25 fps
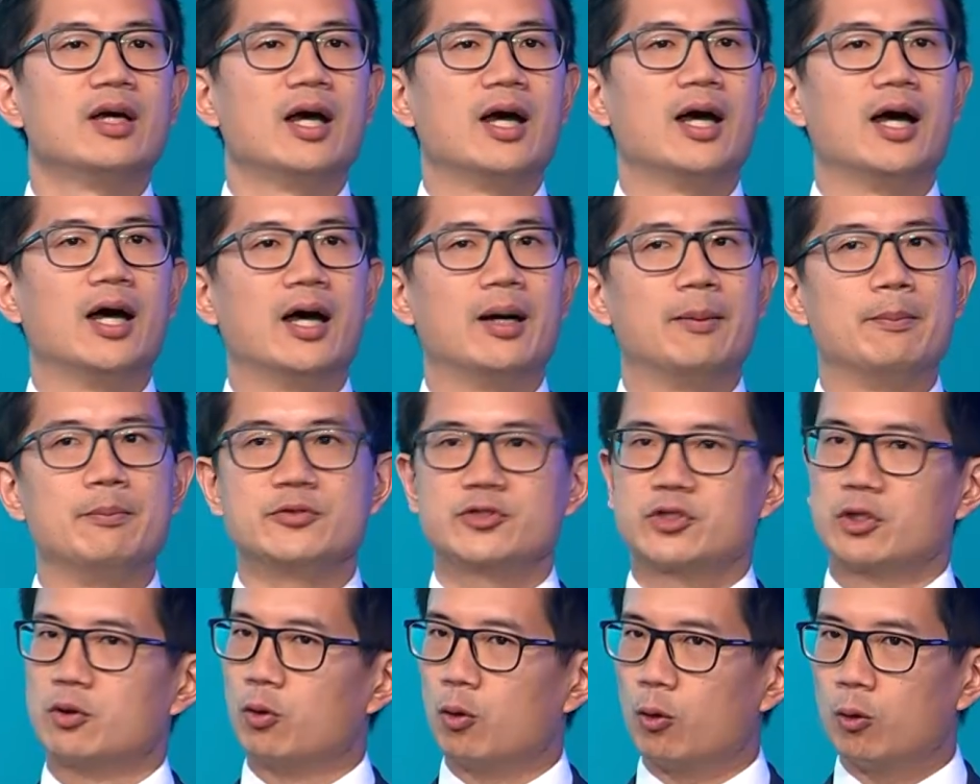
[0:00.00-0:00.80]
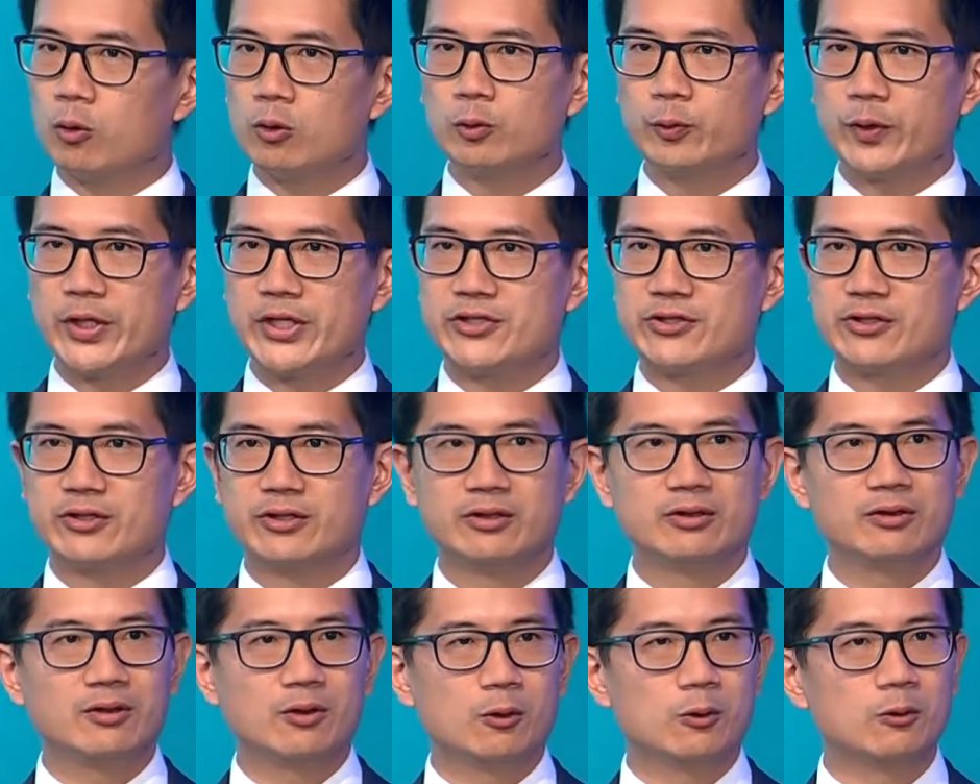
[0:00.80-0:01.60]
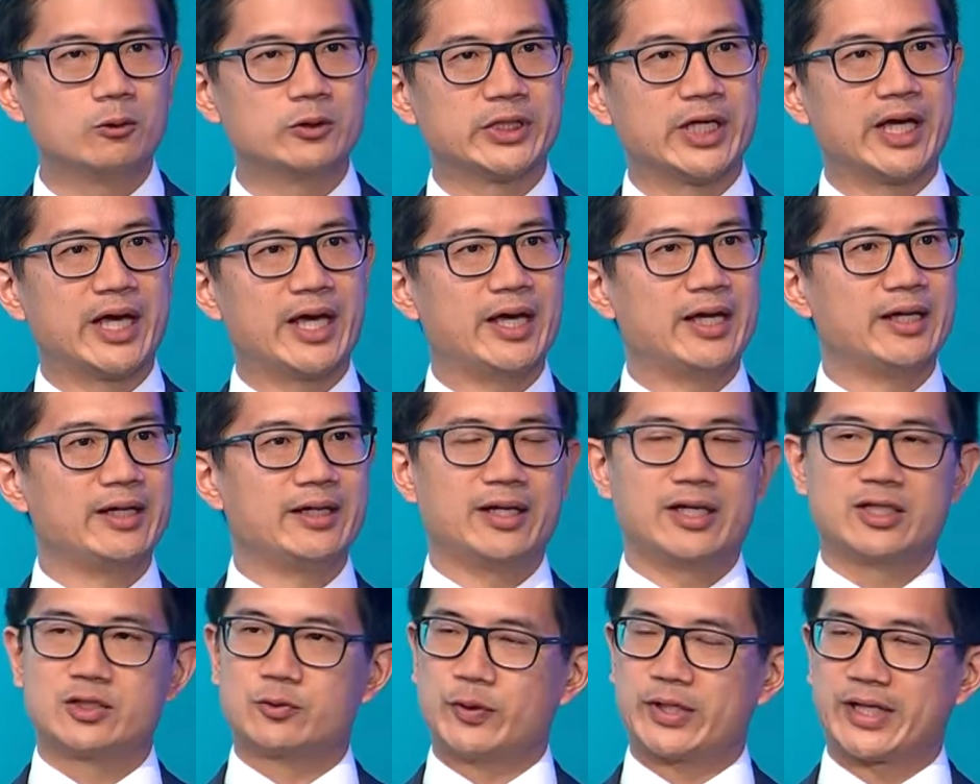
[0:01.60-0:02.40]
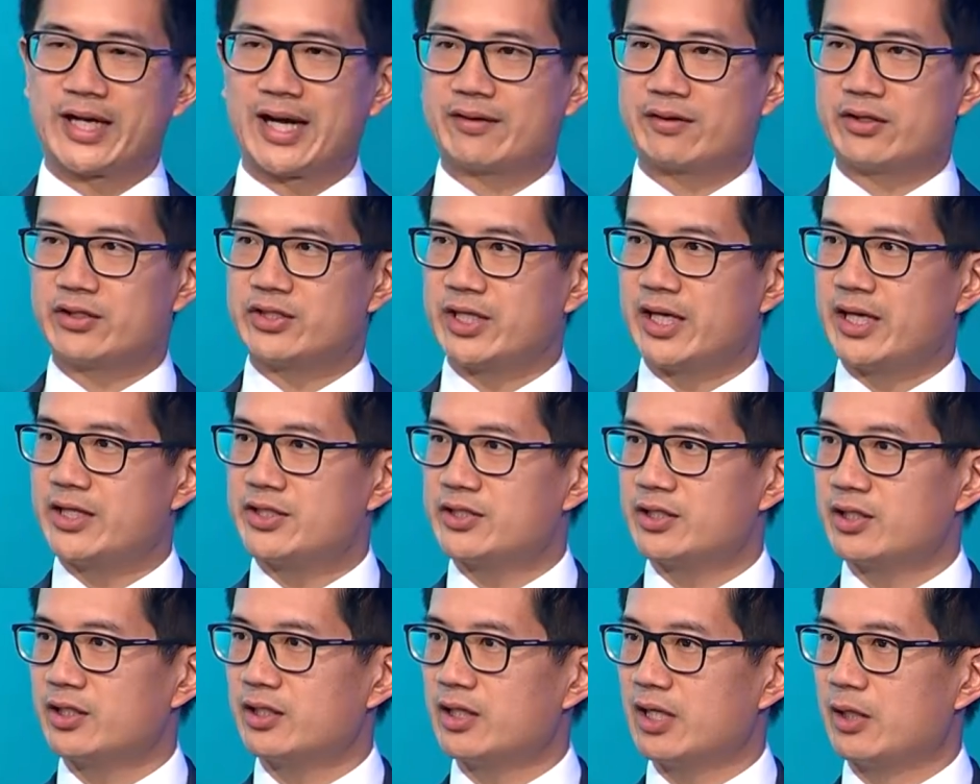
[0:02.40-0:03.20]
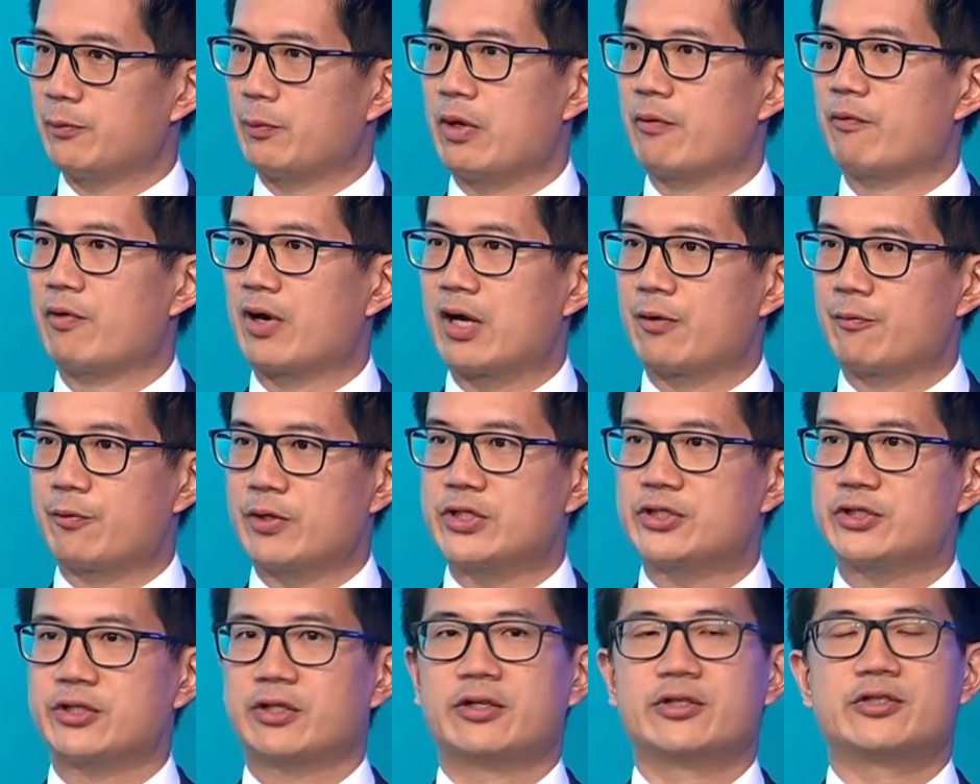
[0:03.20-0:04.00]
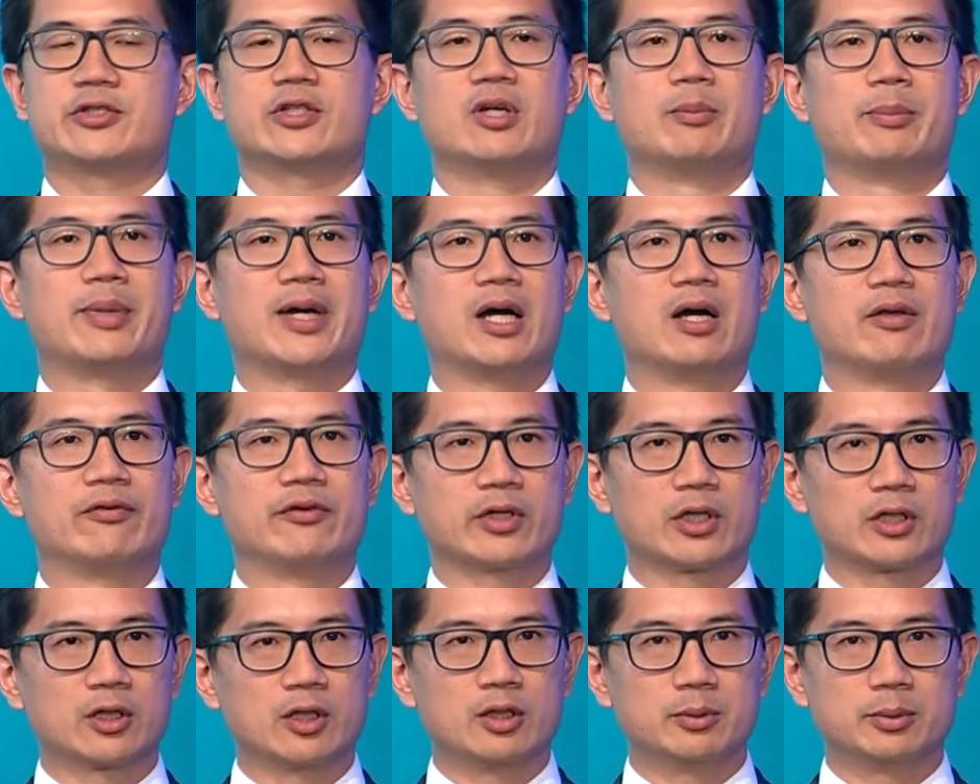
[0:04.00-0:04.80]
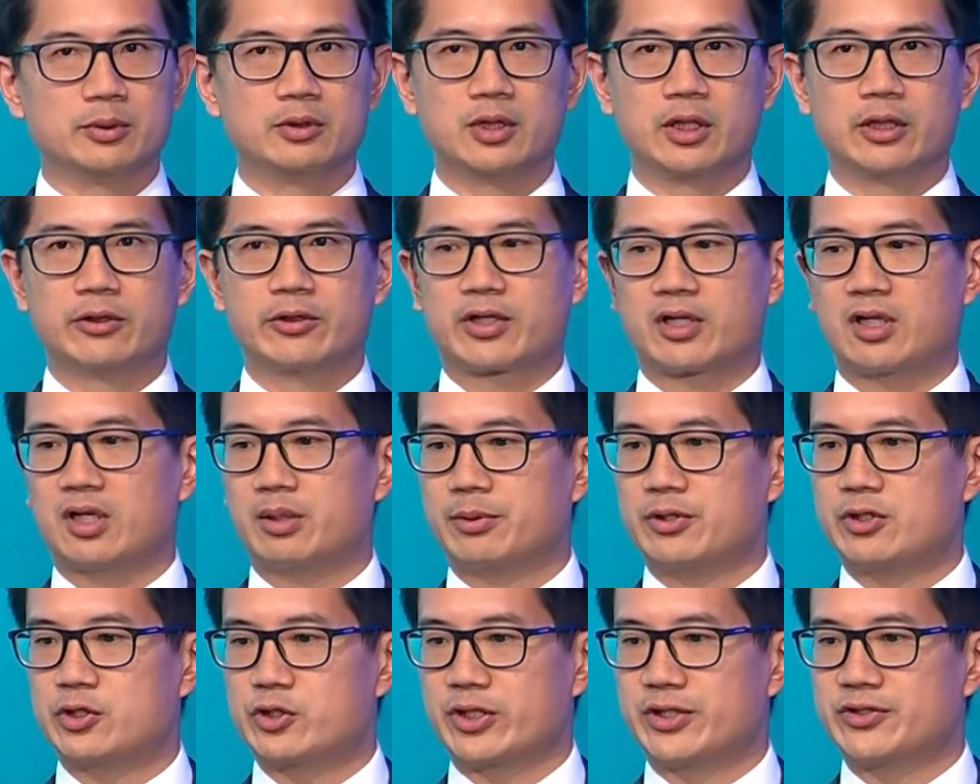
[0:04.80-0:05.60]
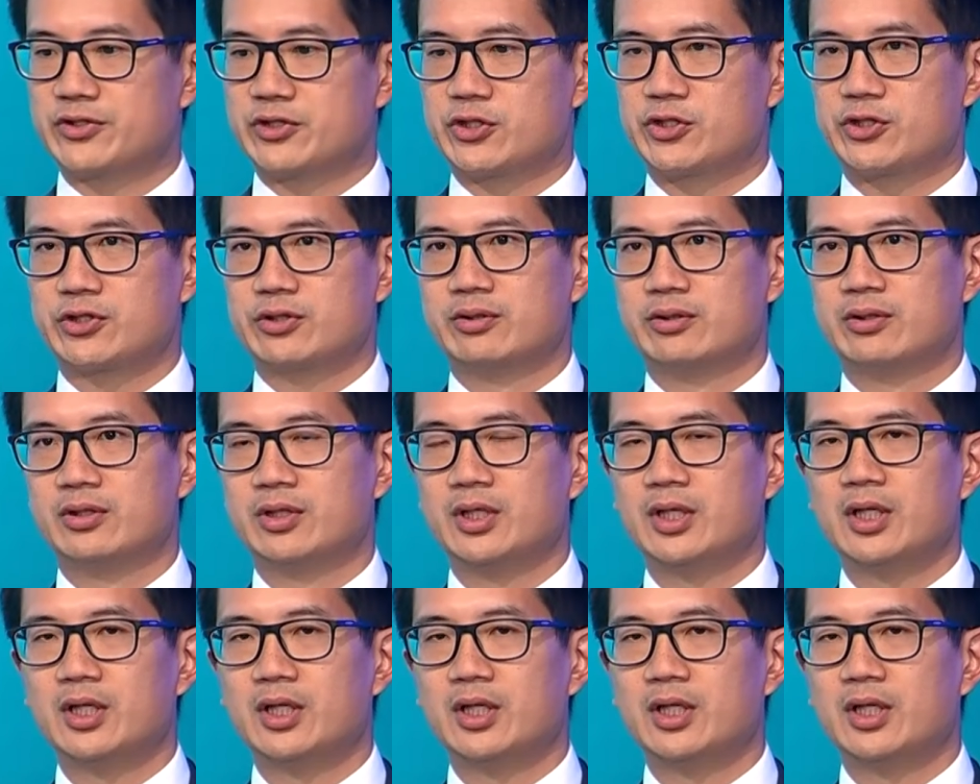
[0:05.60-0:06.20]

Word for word: Um, so all we do all day is we gather data and we write research about the global low carbon transition.